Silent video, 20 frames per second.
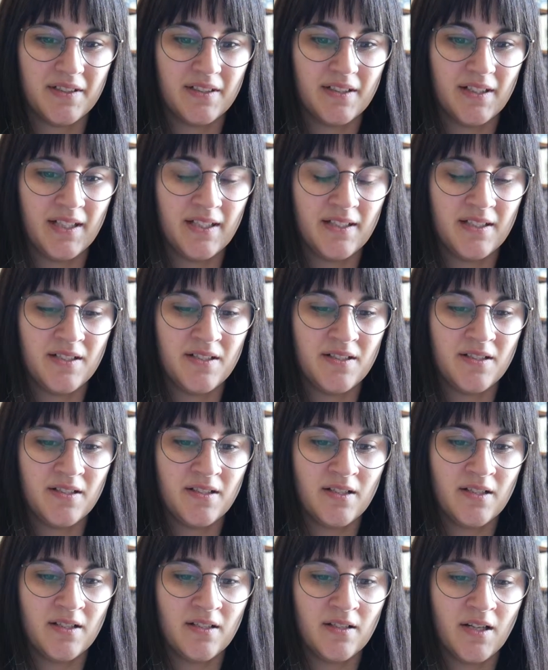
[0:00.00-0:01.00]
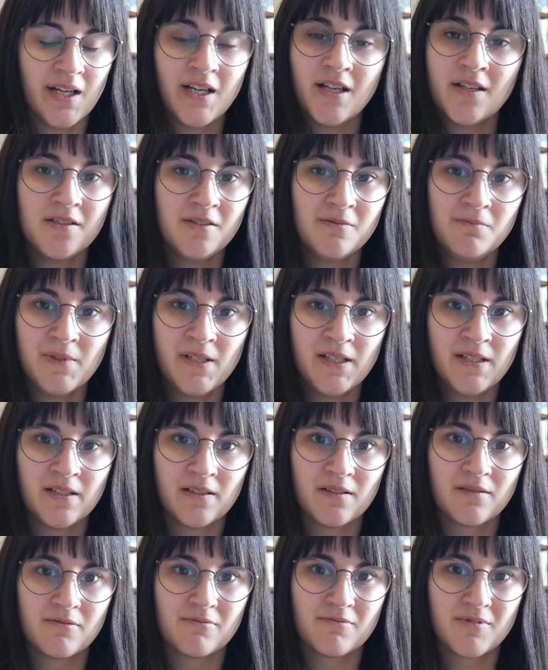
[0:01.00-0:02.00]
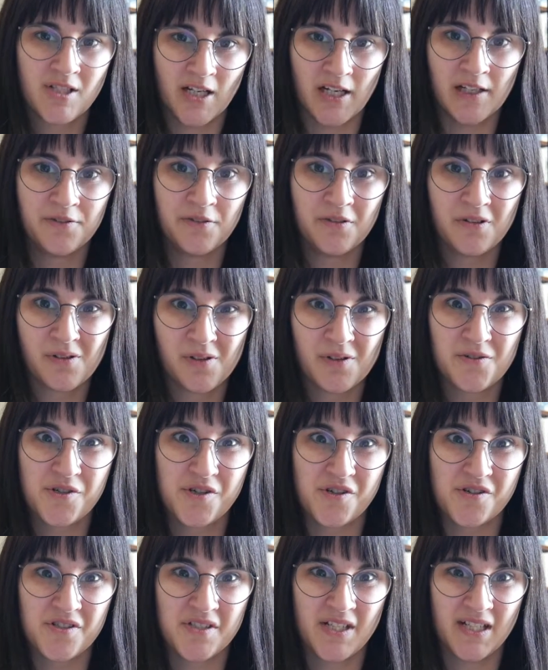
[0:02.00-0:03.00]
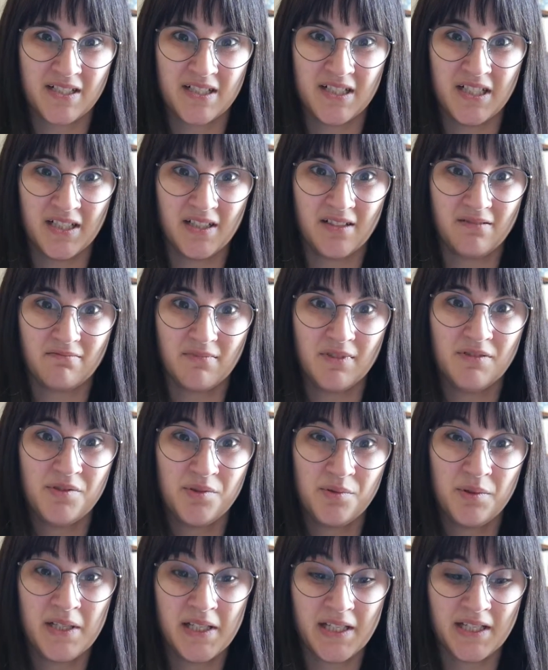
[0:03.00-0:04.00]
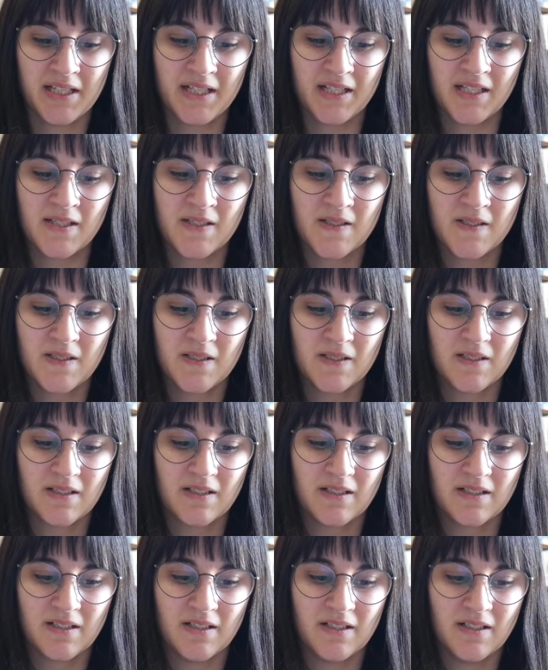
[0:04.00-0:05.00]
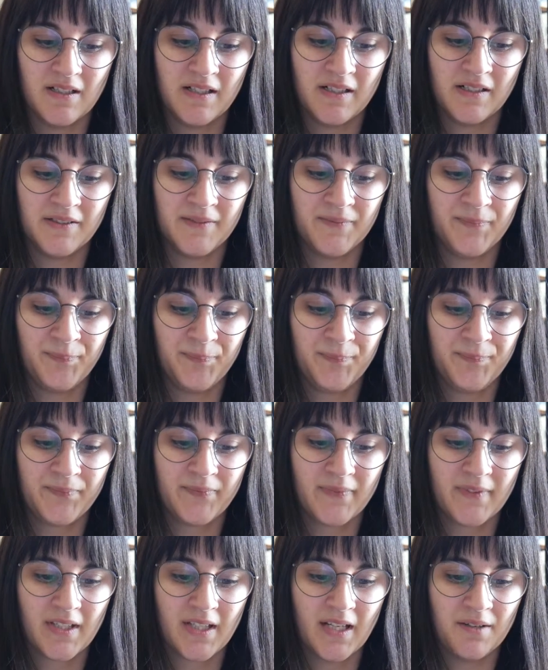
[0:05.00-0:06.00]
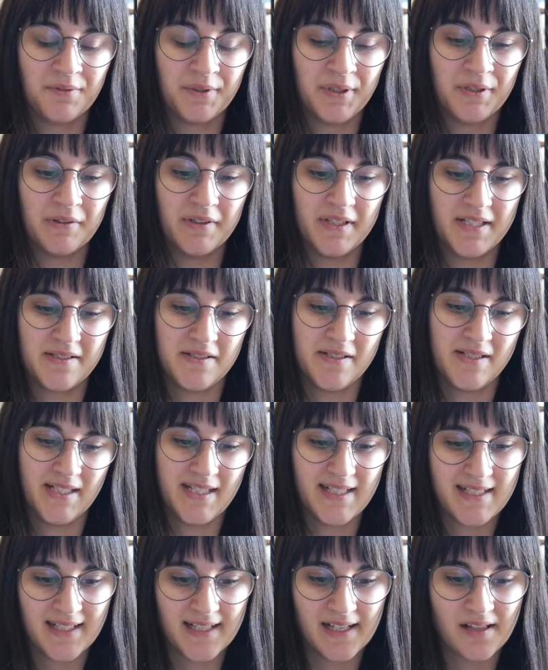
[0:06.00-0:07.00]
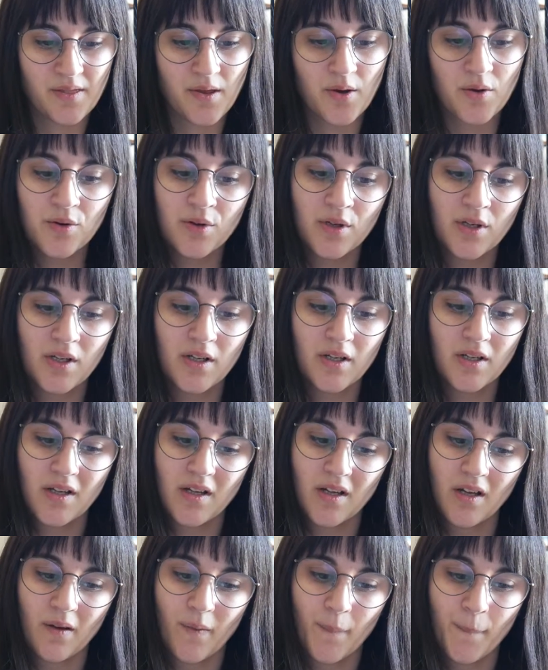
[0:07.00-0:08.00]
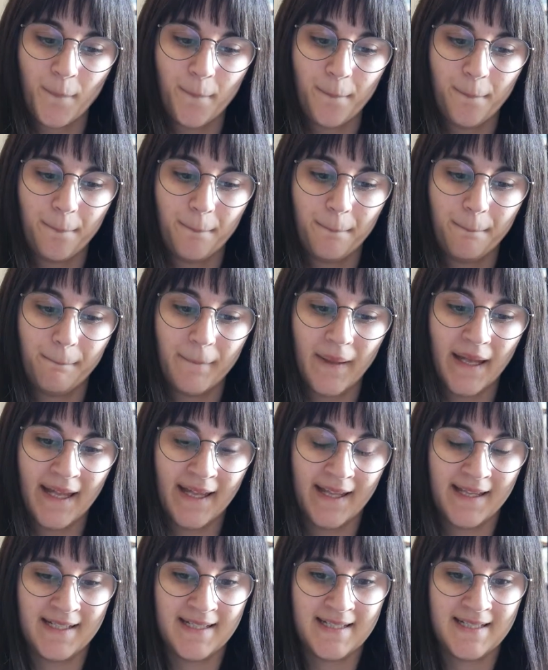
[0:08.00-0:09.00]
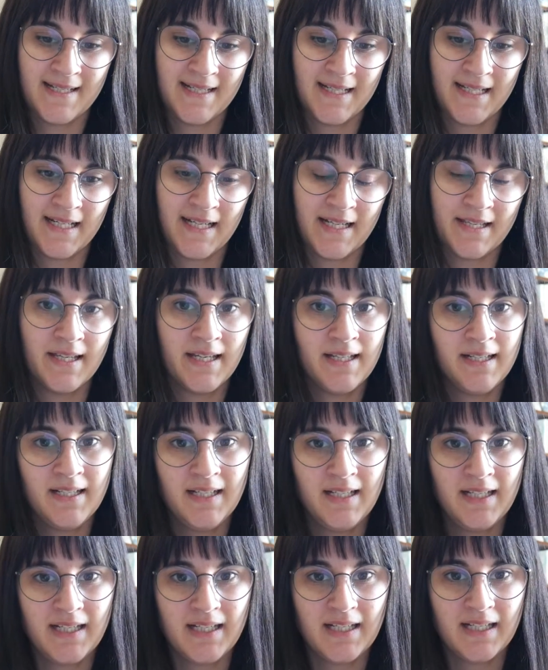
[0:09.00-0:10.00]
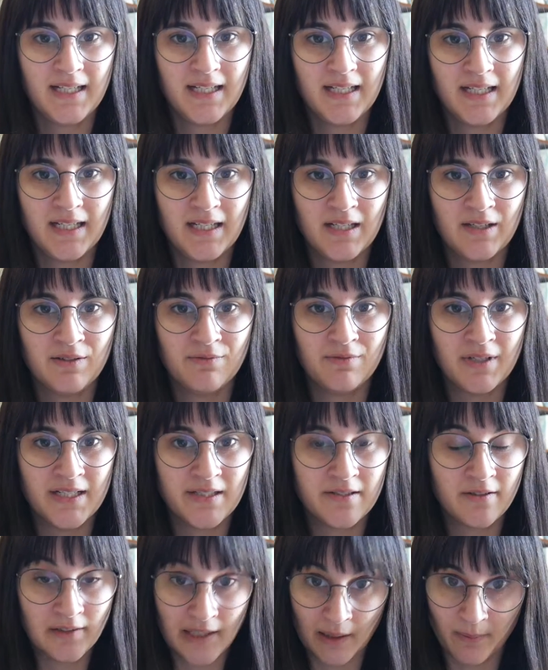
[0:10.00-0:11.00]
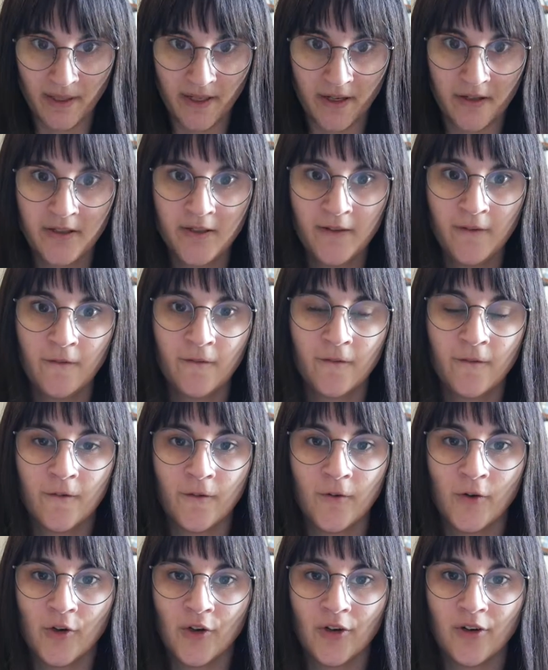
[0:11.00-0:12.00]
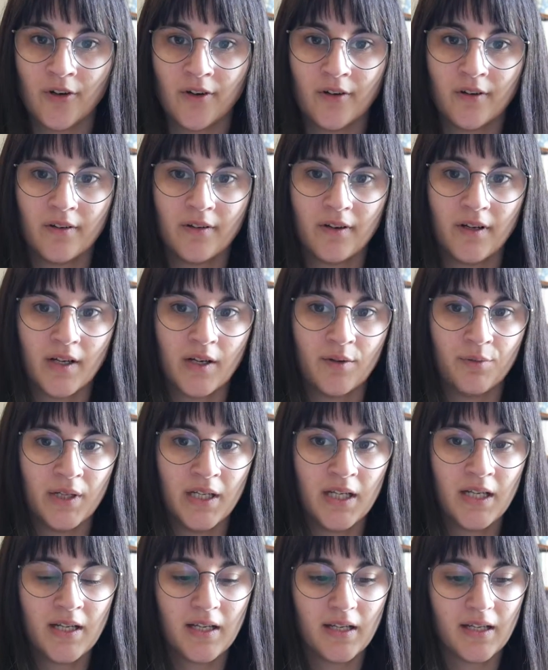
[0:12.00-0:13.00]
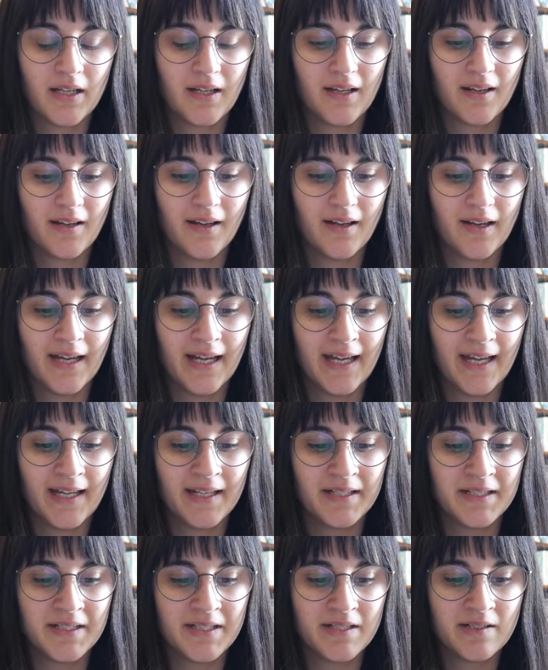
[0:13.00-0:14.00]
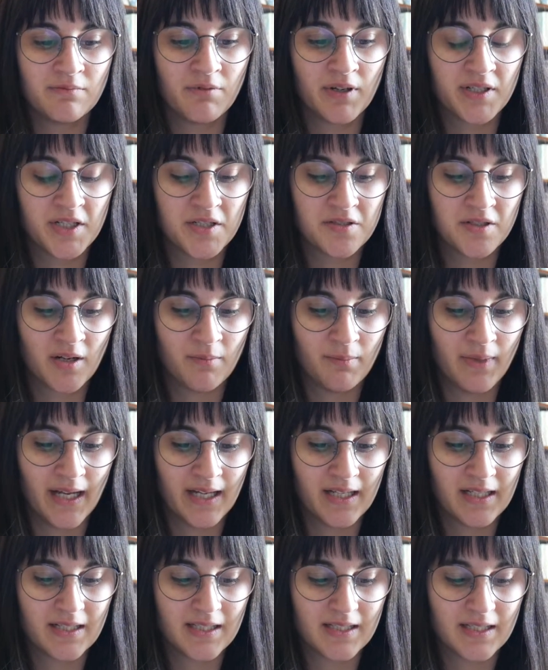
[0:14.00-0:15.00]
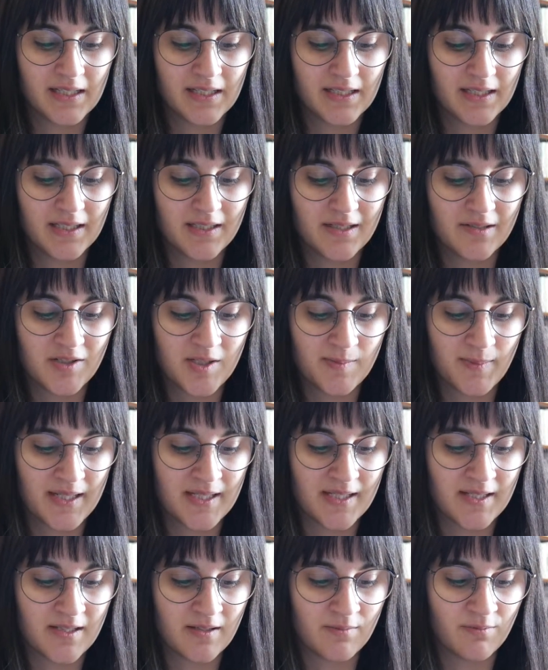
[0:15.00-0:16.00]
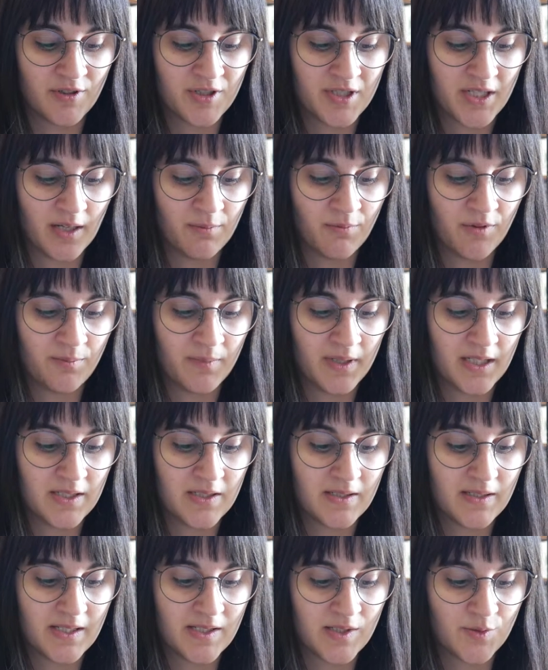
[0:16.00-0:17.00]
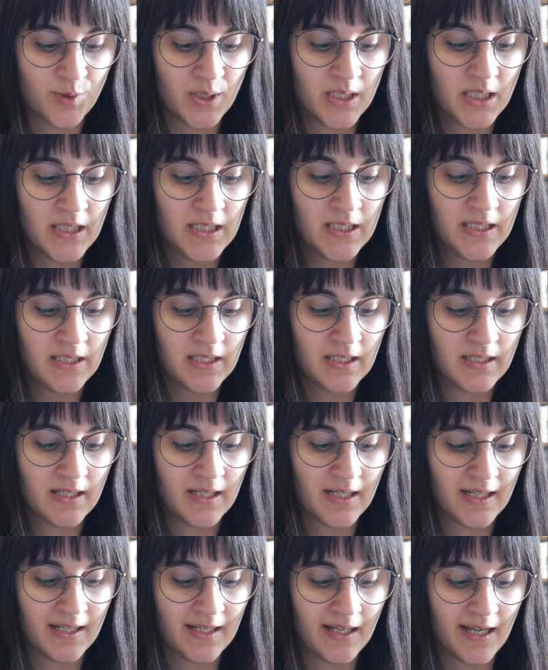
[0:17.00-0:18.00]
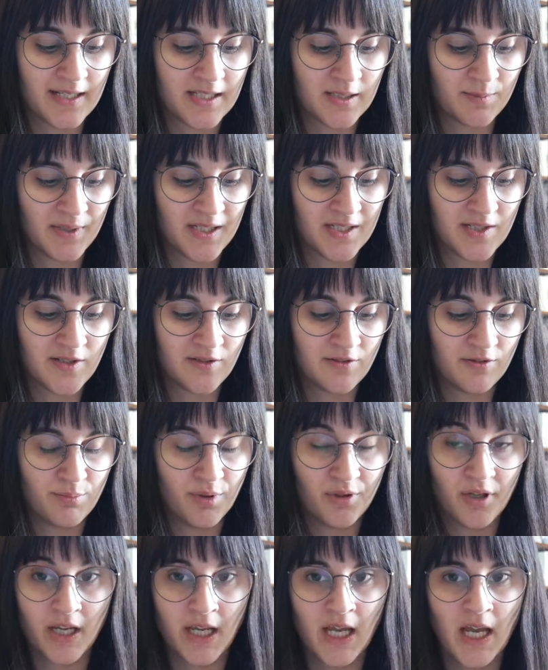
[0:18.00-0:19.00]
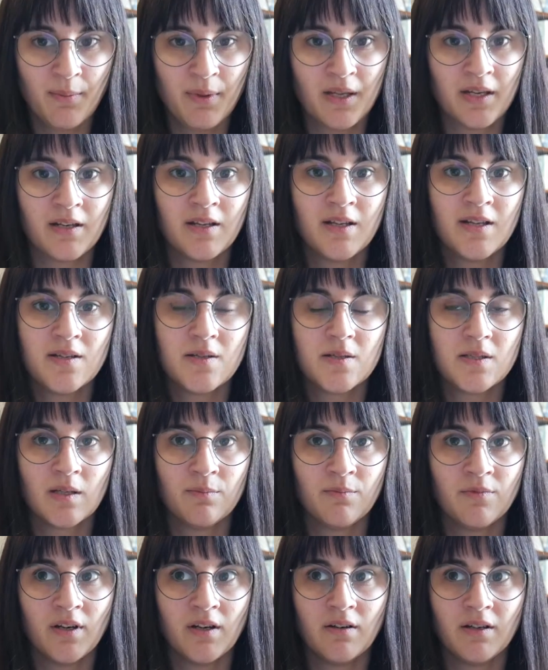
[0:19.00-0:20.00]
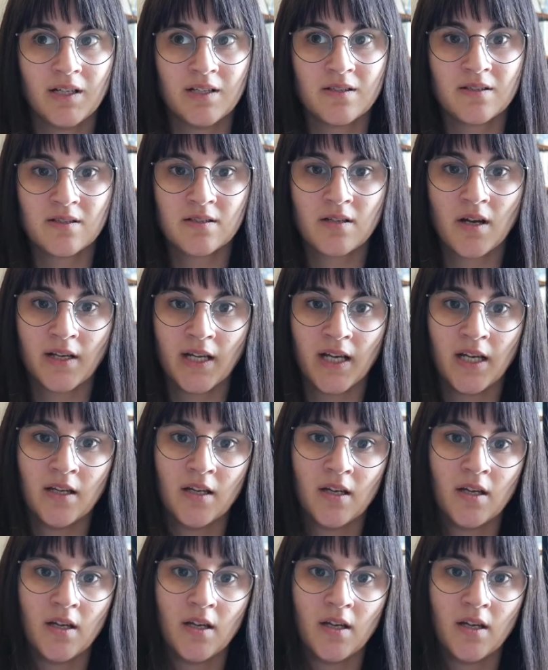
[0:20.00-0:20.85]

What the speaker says: And I got some like childhood closures that day. It was really nice. We'll go into detail though. And then he went to Lebanon for a week and wanted to come back to spend some more time with me in Sweden and asked me to book a cabin somewhere in Skåne.